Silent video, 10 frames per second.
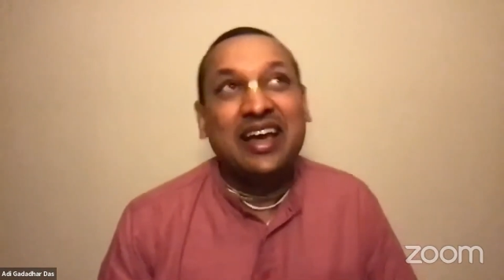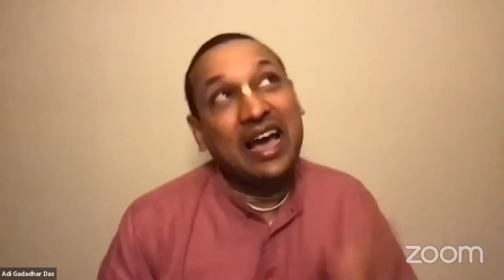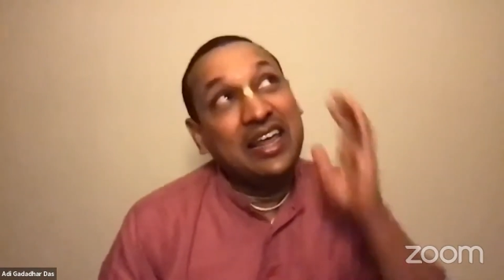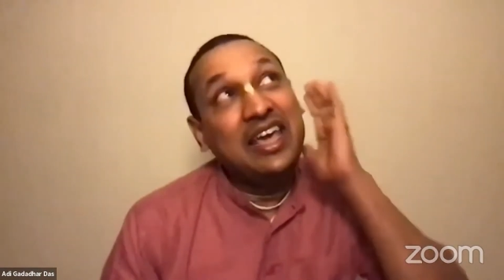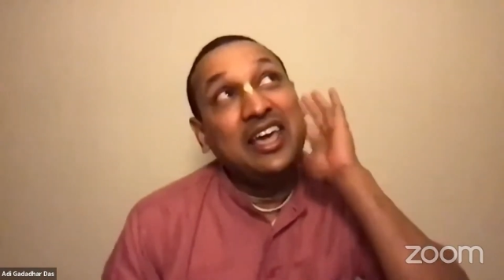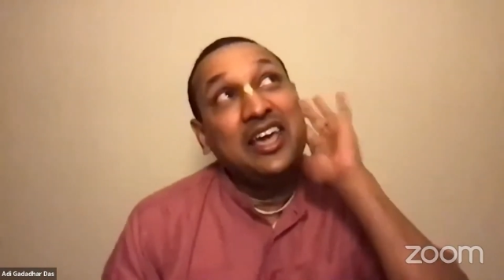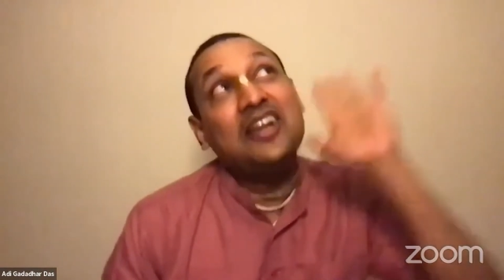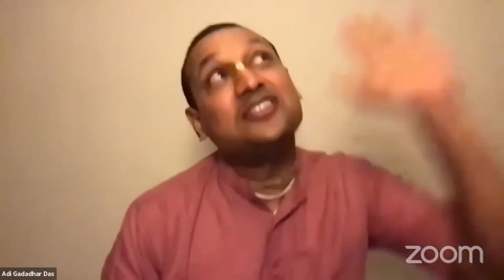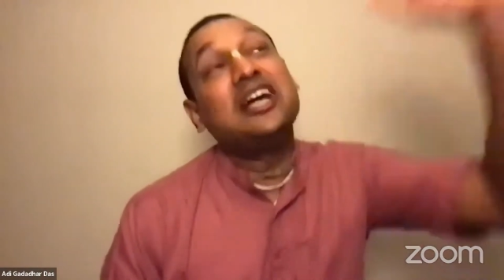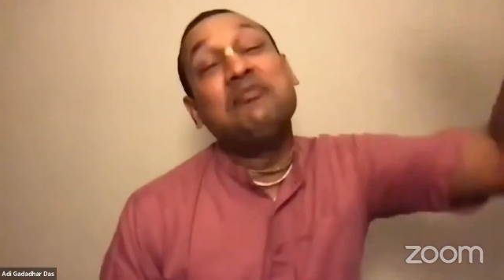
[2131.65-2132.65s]
And he
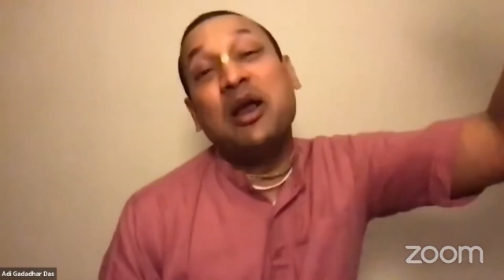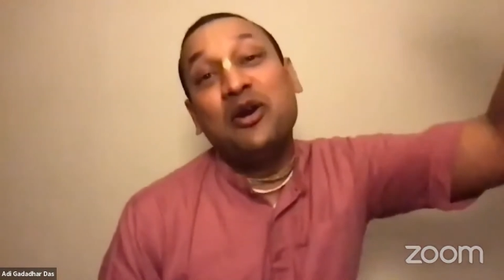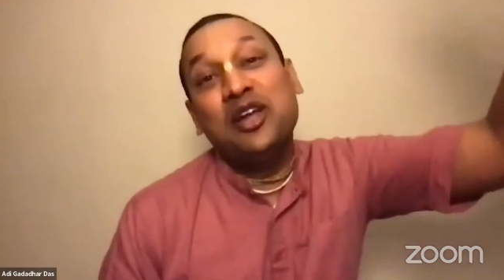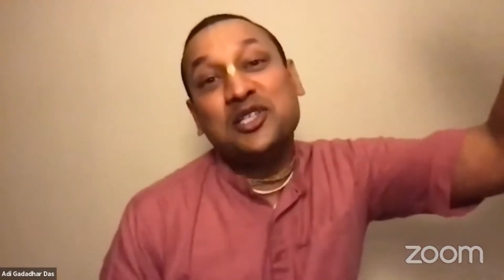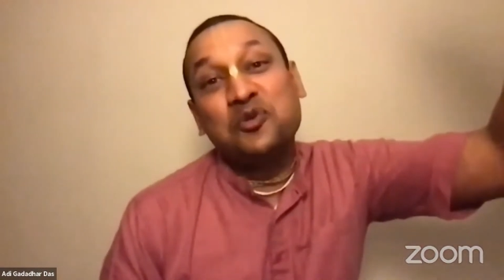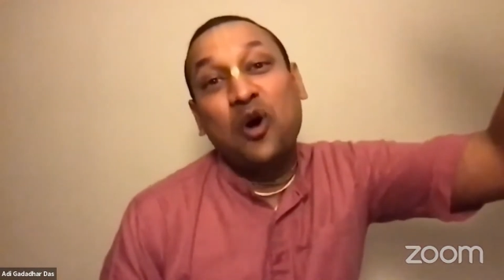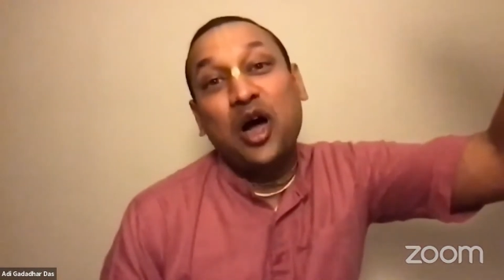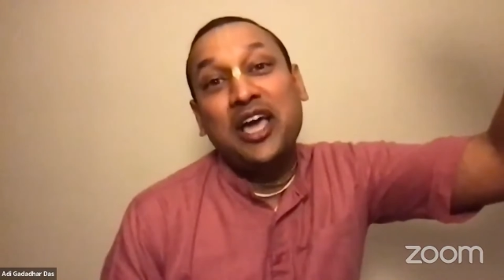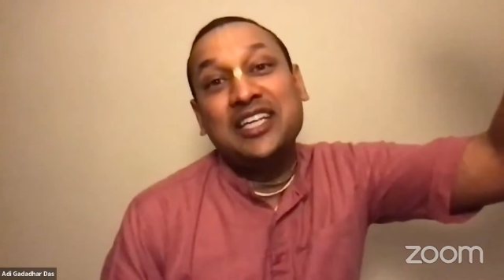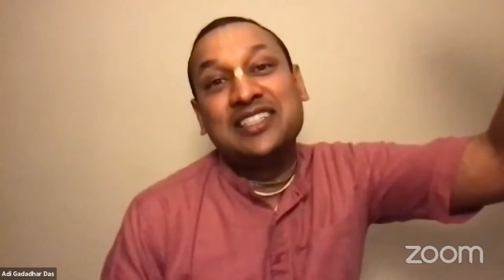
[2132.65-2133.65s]
hears that melodious
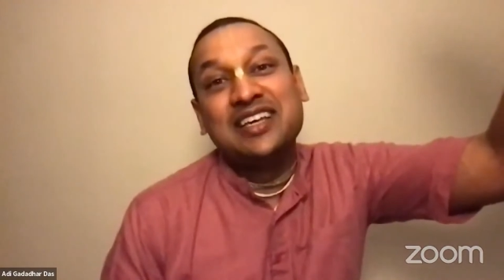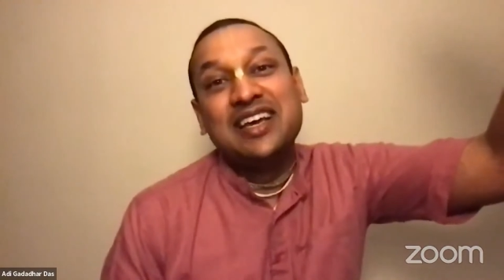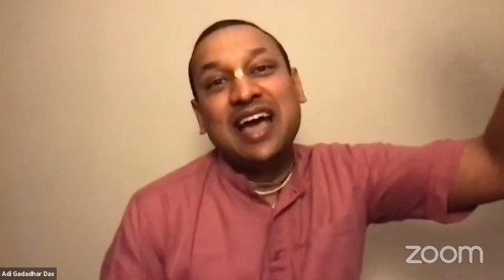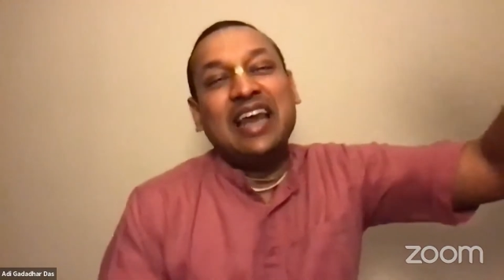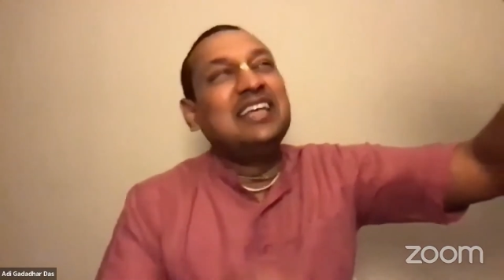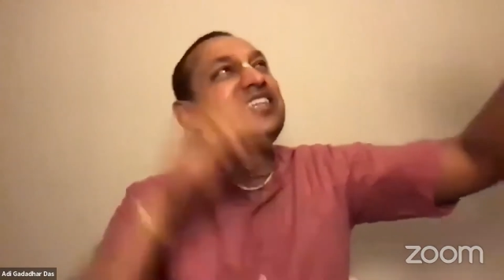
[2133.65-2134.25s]
voice and he